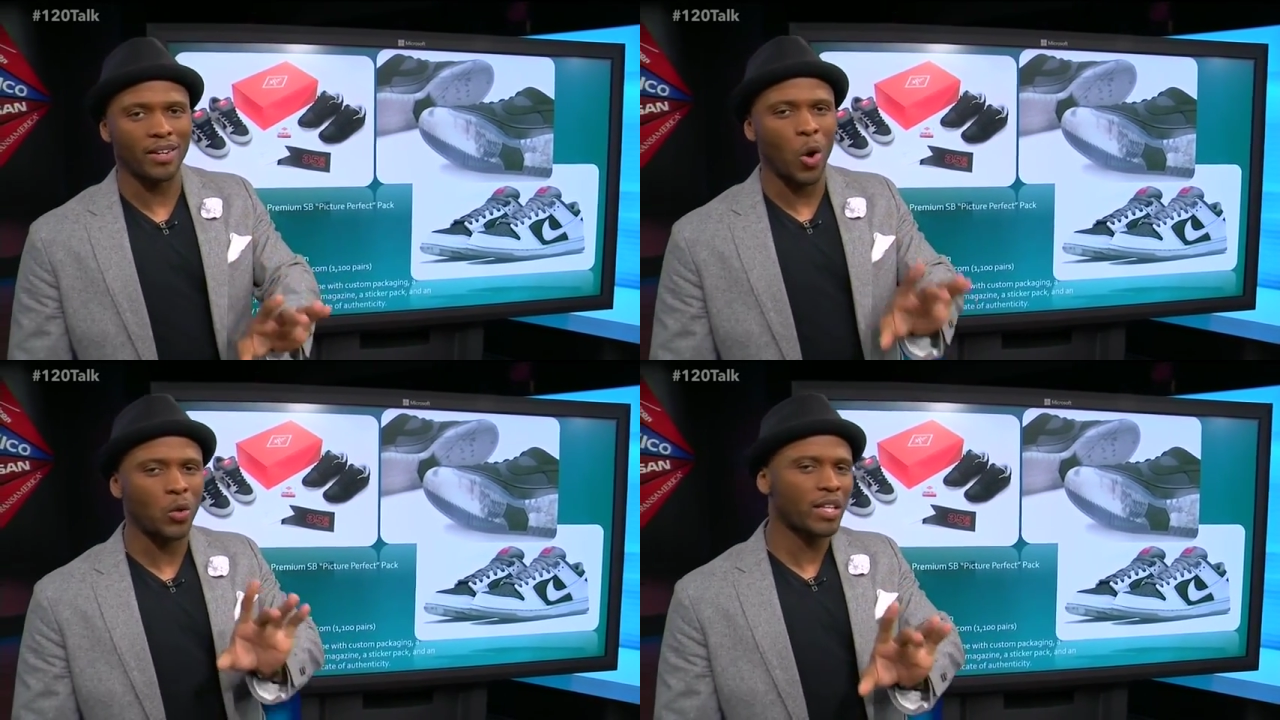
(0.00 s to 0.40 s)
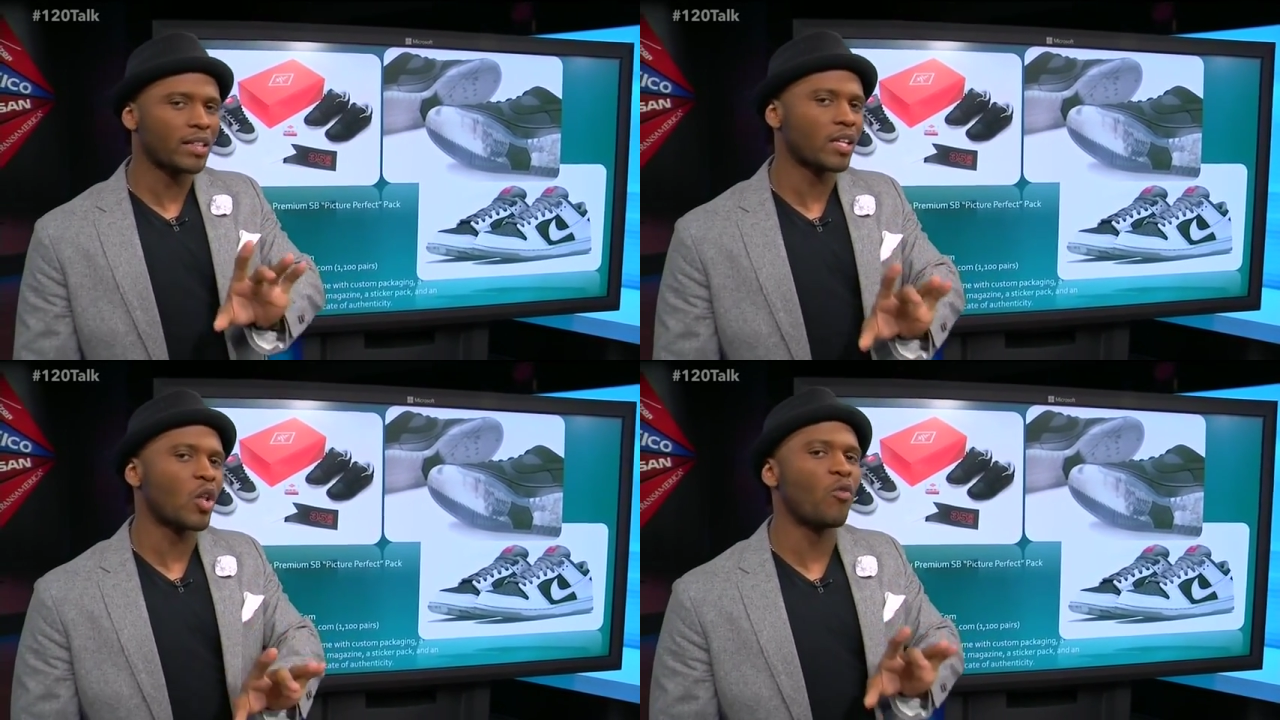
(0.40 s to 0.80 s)
Only a
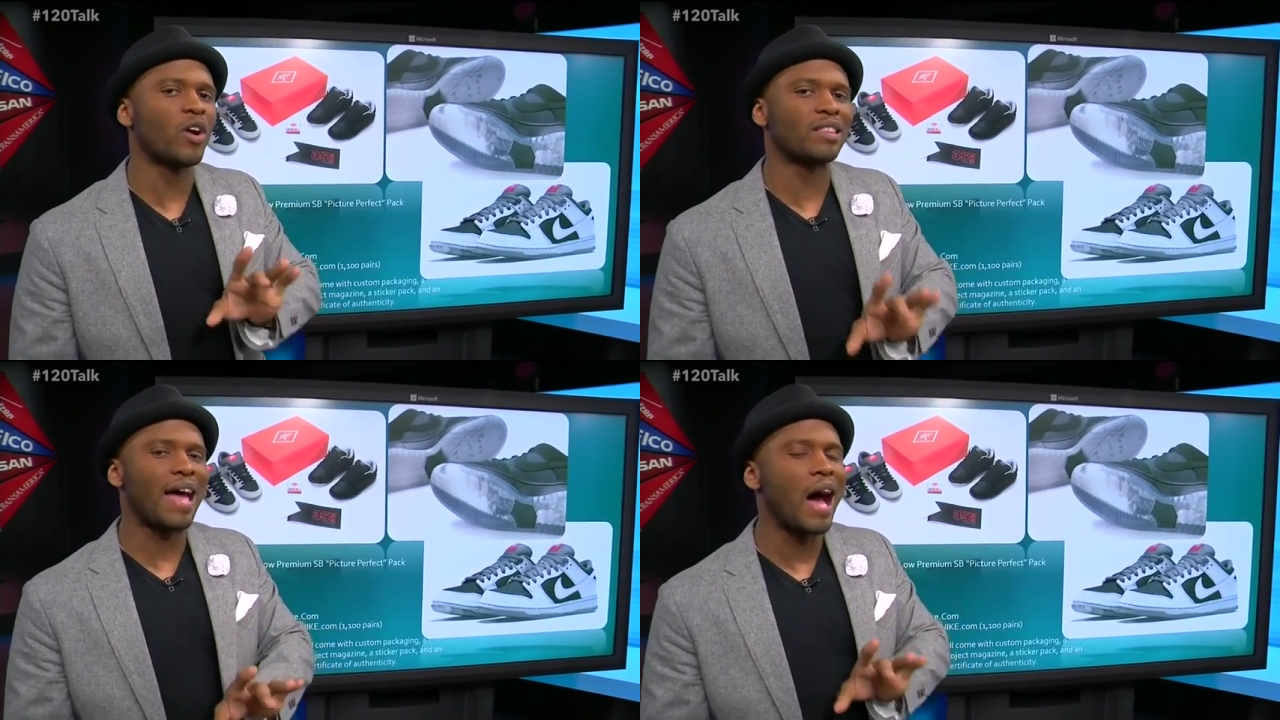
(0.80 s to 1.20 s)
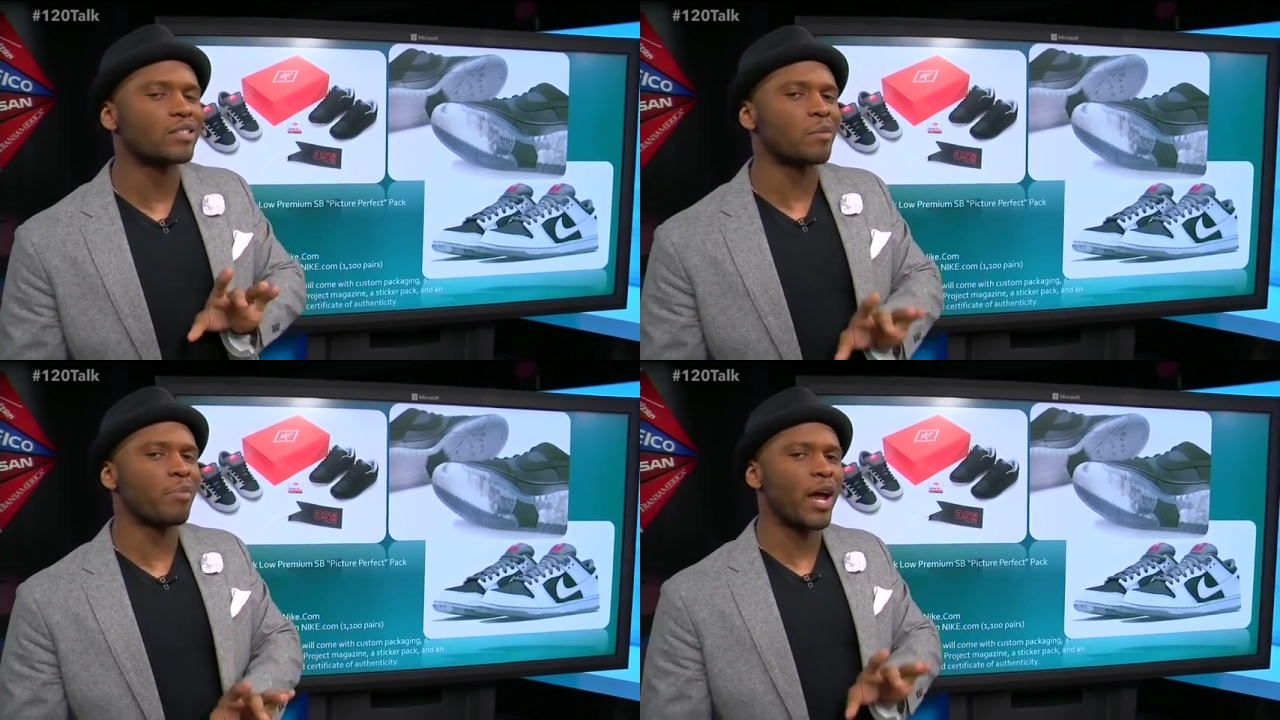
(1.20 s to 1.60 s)
little over
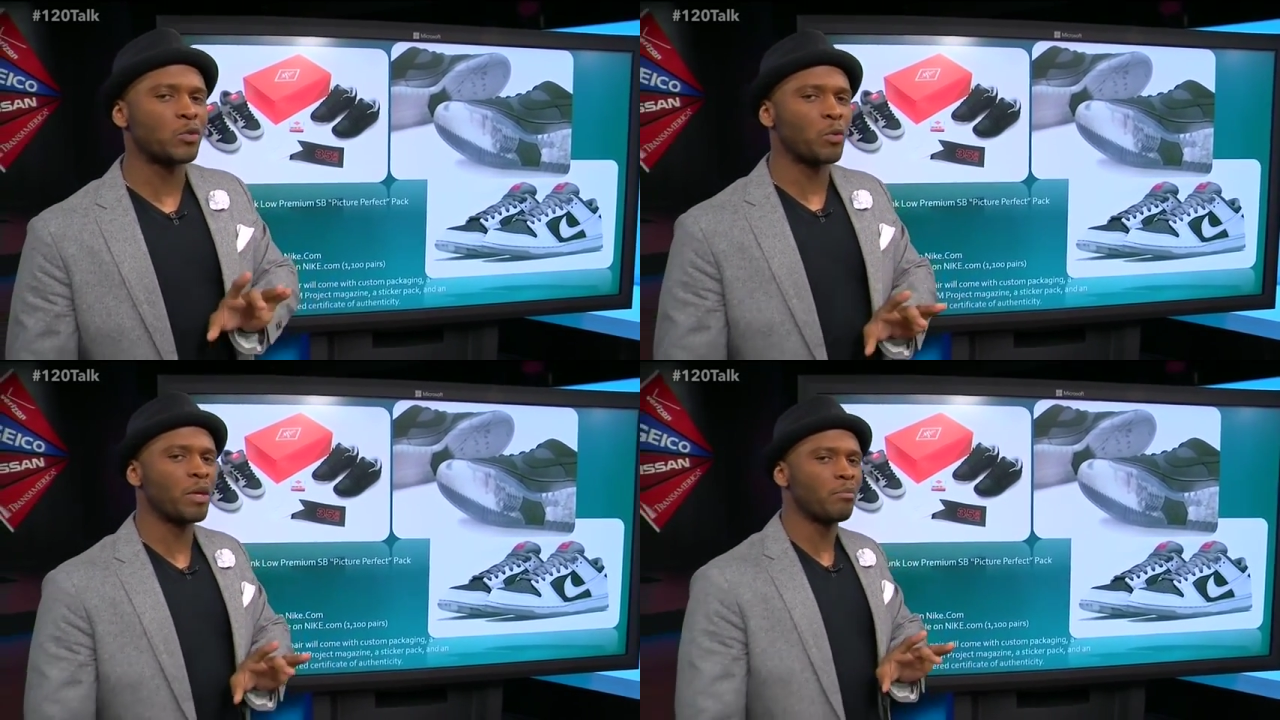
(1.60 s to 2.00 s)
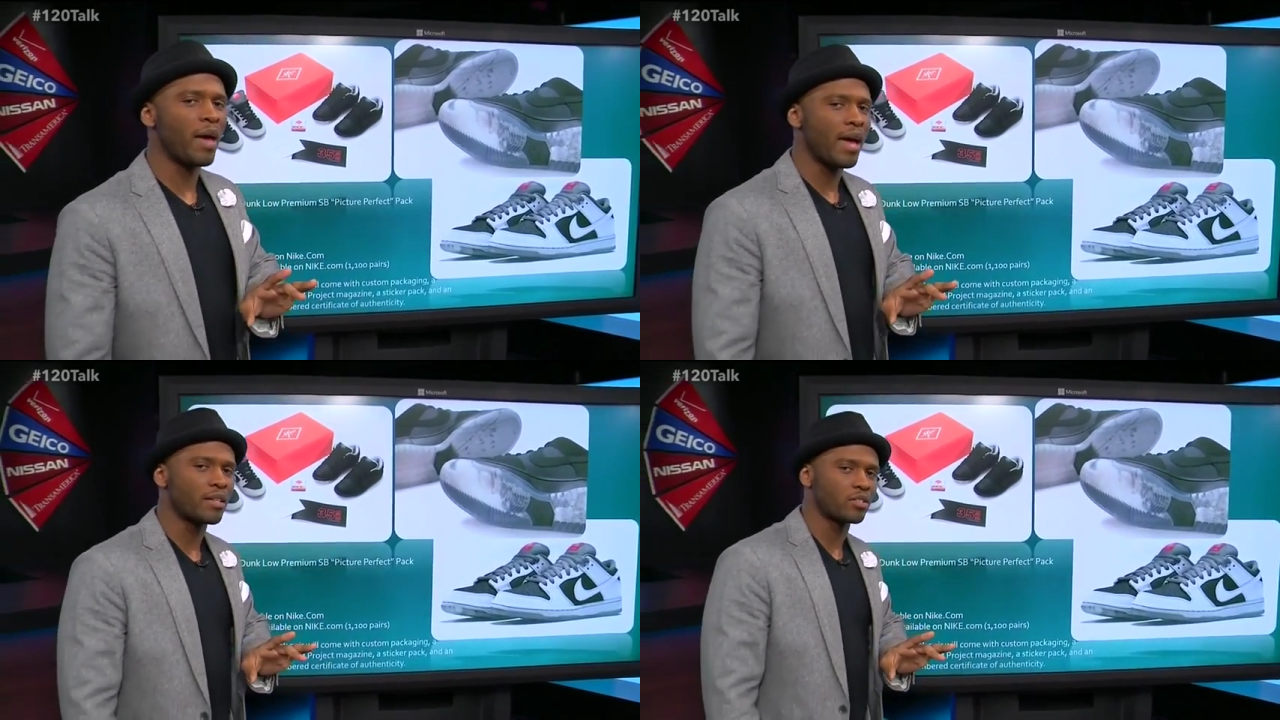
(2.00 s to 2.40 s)
1,000 pairs will be made.